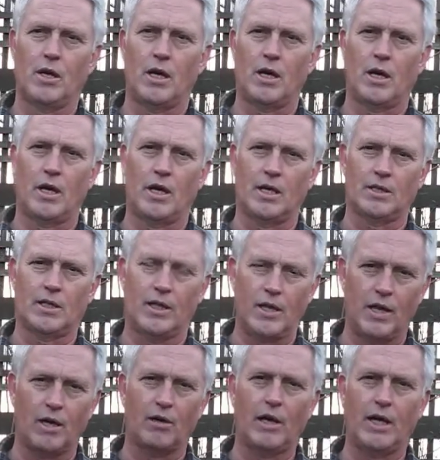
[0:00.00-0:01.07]
as a
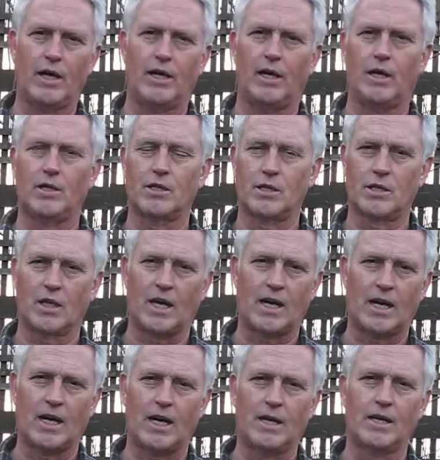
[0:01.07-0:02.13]
narrated
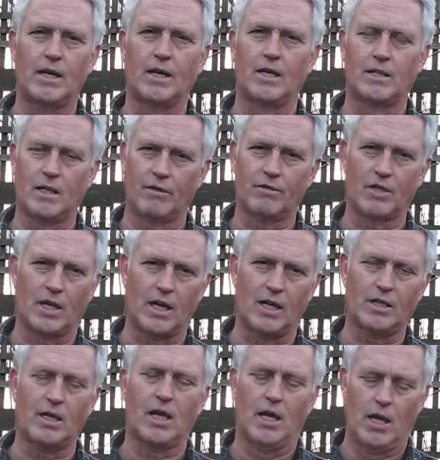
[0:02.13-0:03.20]
set of slides,